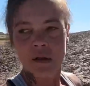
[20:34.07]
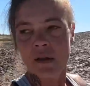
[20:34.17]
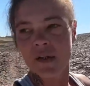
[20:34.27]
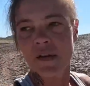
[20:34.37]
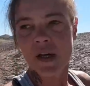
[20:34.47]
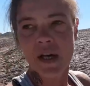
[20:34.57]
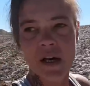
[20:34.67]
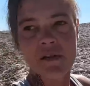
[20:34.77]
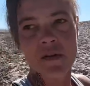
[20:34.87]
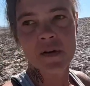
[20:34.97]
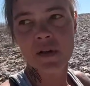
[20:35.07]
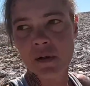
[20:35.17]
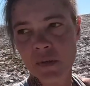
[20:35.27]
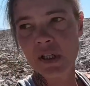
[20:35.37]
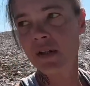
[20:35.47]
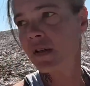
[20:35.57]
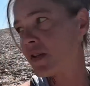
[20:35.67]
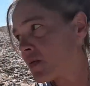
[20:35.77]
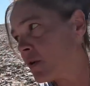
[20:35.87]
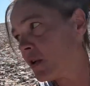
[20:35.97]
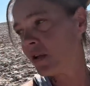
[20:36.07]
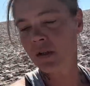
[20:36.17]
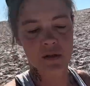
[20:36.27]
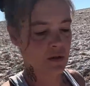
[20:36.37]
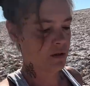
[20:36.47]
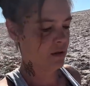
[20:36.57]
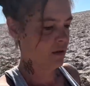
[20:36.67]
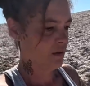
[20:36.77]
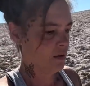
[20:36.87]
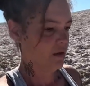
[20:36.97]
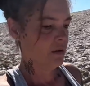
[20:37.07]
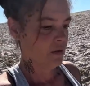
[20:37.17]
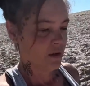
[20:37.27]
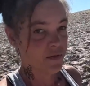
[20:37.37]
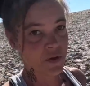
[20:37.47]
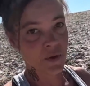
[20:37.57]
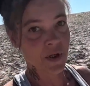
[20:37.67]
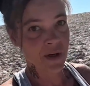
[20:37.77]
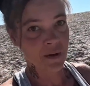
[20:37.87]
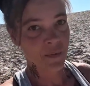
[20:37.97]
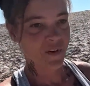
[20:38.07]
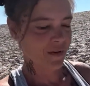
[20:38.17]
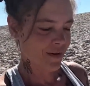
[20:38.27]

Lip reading: because I have been in this water a few times,